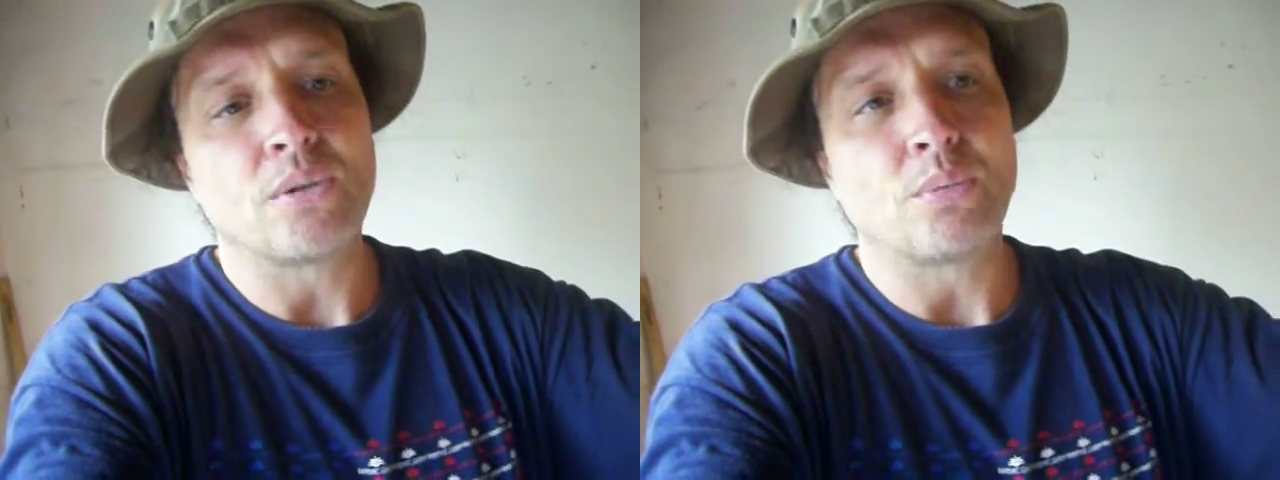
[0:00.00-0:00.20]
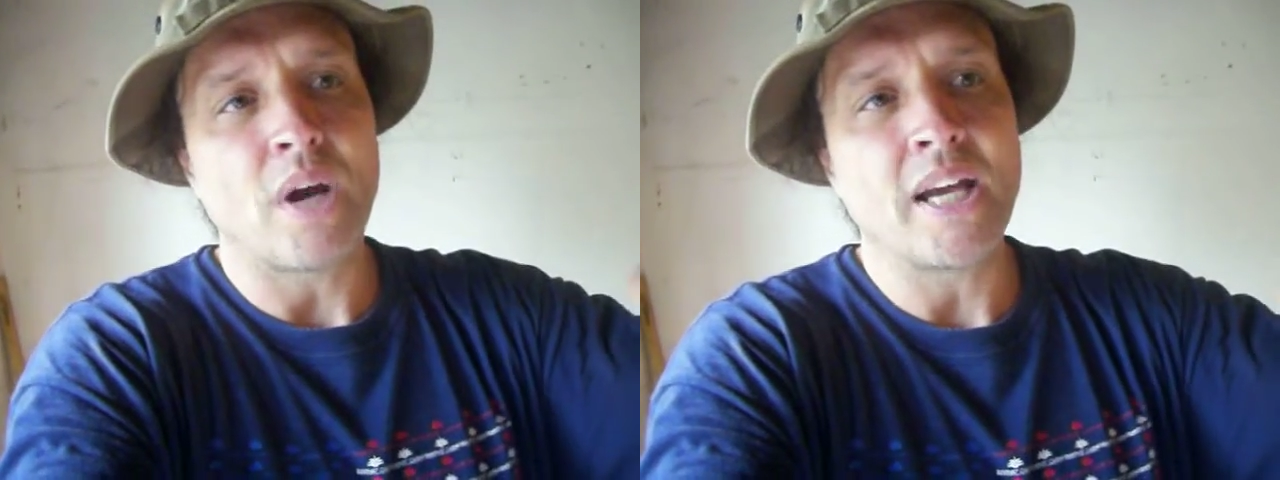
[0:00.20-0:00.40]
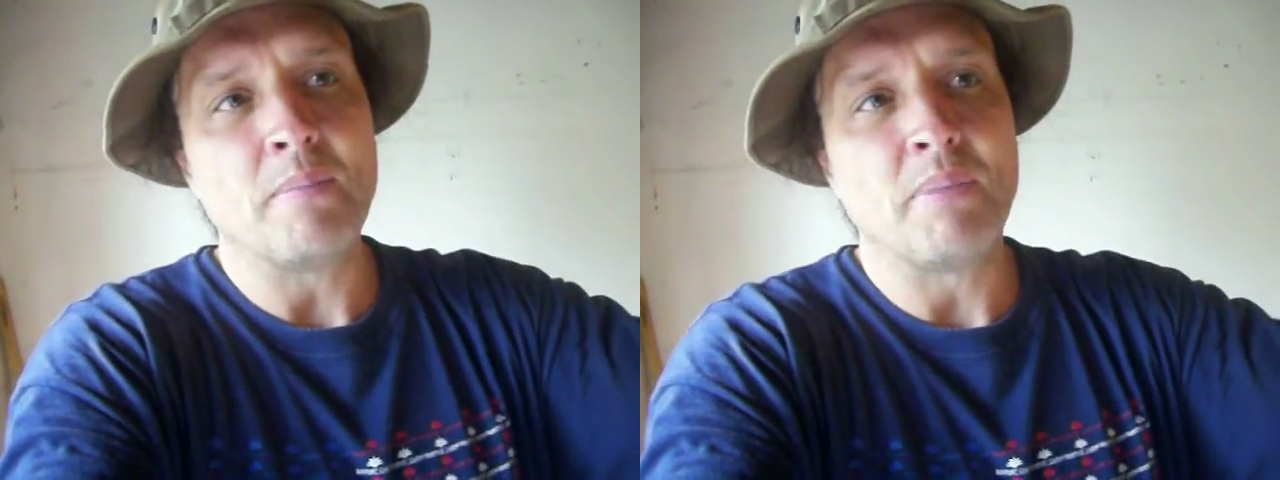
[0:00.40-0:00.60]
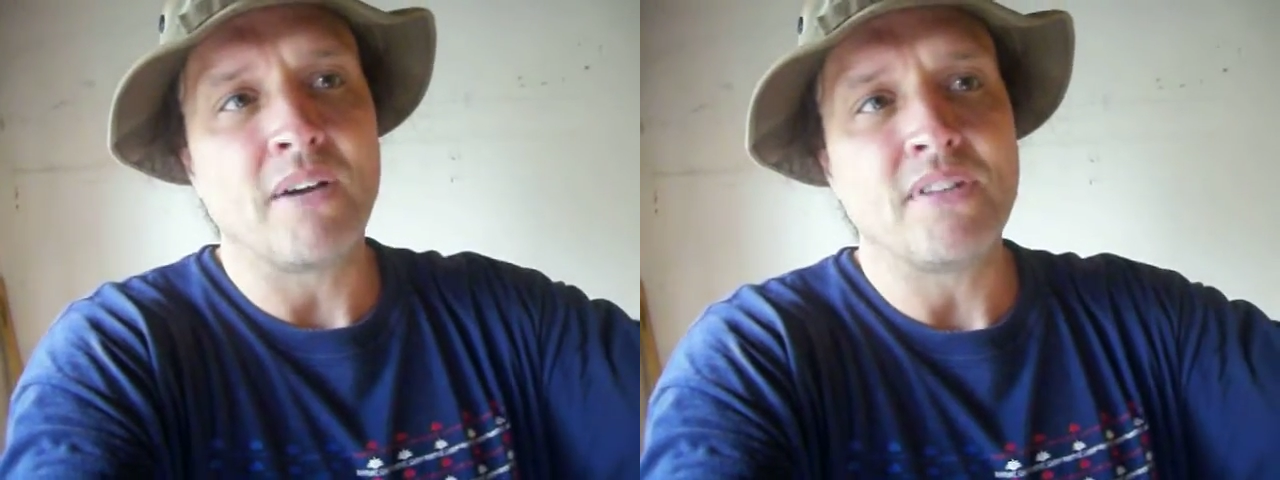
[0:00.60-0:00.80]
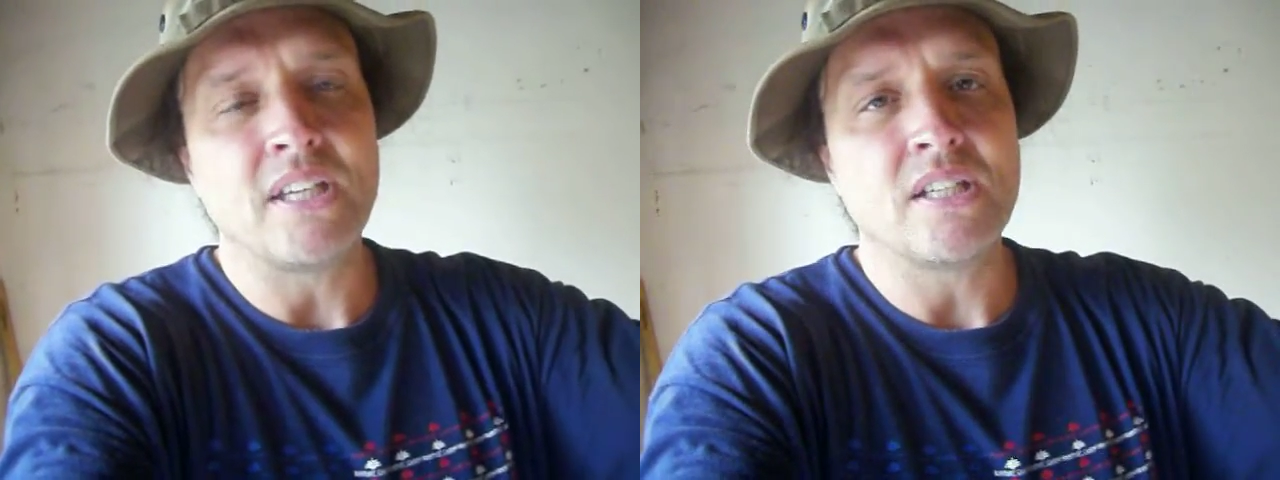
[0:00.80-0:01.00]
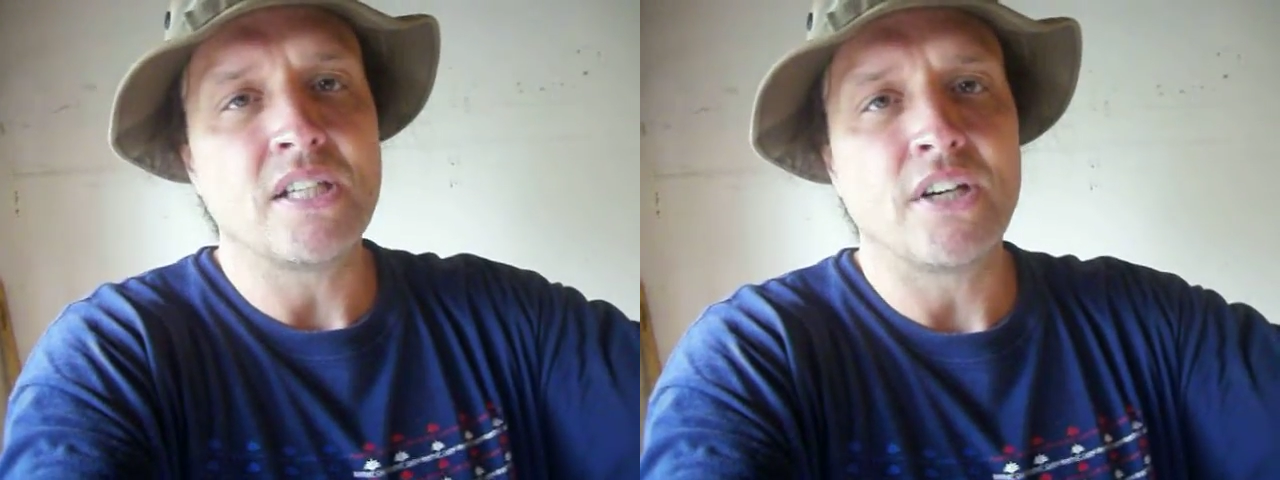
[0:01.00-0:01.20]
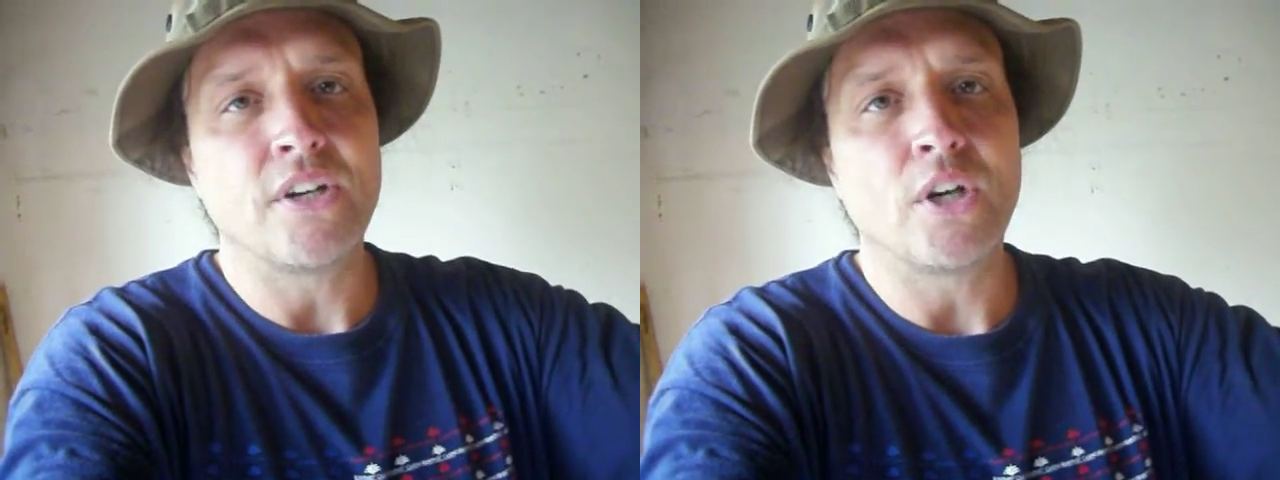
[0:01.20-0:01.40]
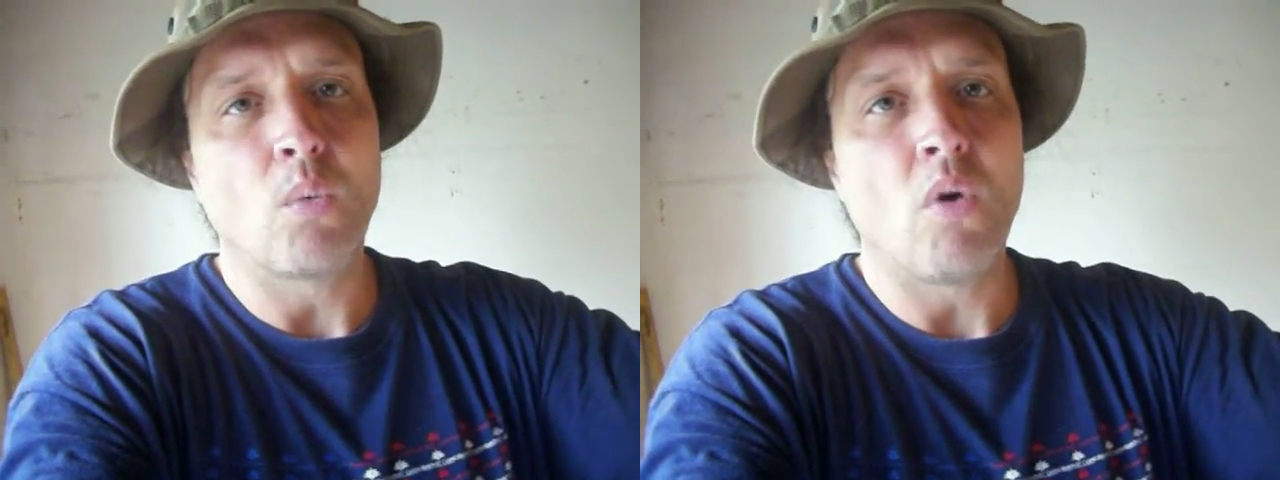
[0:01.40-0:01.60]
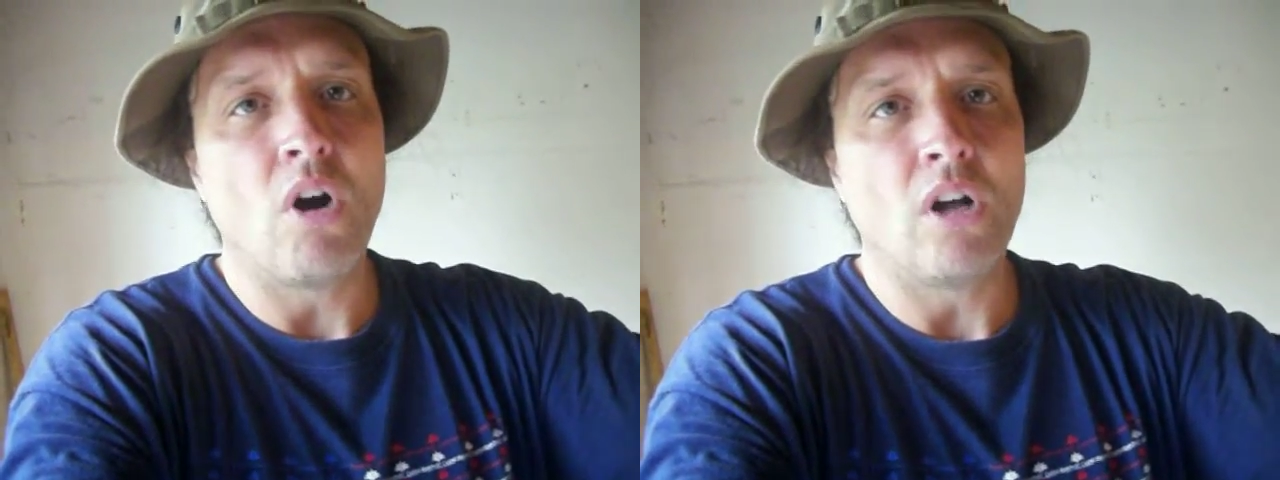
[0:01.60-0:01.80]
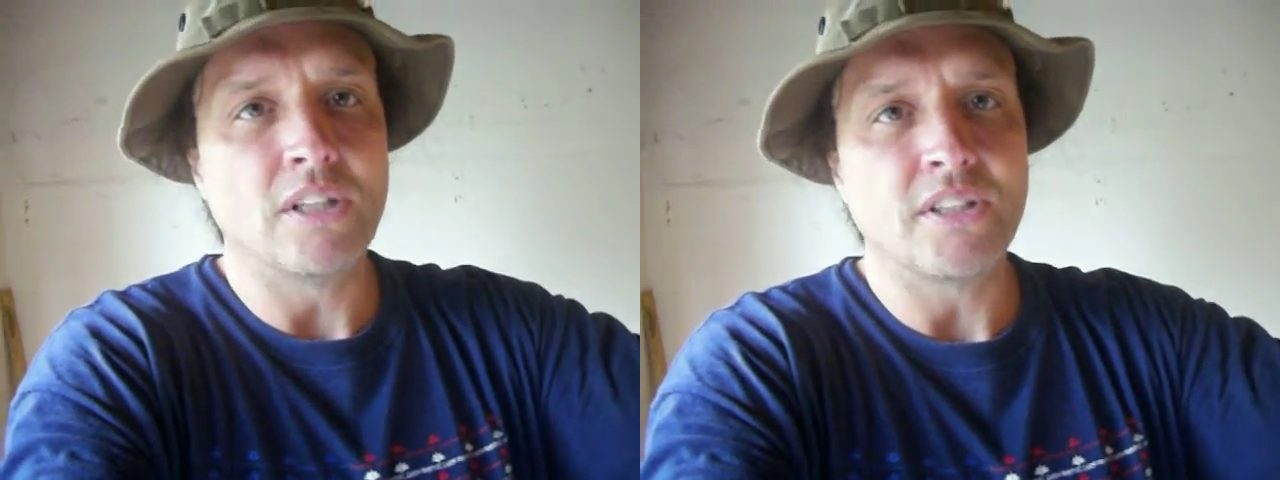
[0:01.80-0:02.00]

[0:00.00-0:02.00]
to right above the interior wall,